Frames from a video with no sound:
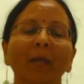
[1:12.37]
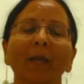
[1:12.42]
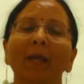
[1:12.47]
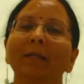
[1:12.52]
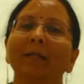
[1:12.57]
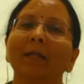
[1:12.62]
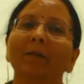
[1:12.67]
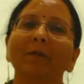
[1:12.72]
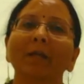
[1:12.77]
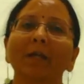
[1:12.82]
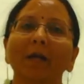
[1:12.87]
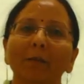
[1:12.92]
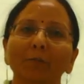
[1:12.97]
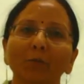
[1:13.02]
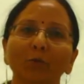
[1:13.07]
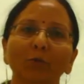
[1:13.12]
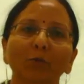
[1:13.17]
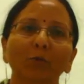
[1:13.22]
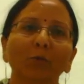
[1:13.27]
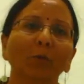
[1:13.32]
Then we come
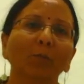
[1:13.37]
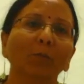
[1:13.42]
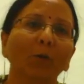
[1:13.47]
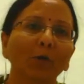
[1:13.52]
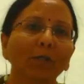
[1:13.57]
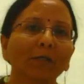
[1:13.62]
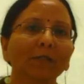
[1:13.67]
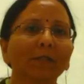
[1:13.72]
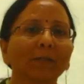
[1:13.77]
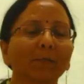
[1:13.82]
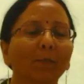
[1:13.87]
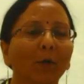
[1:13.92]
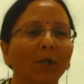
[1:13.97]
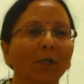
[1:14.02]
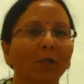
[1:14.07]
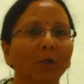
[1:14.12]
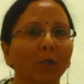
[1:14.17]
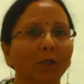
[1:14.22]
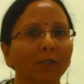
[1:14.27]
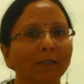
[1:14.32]
to modern symbolic
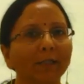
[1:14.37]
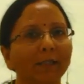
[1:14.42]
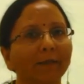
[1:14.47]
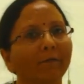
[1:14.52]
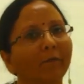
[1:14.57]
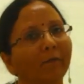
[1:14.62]
logic,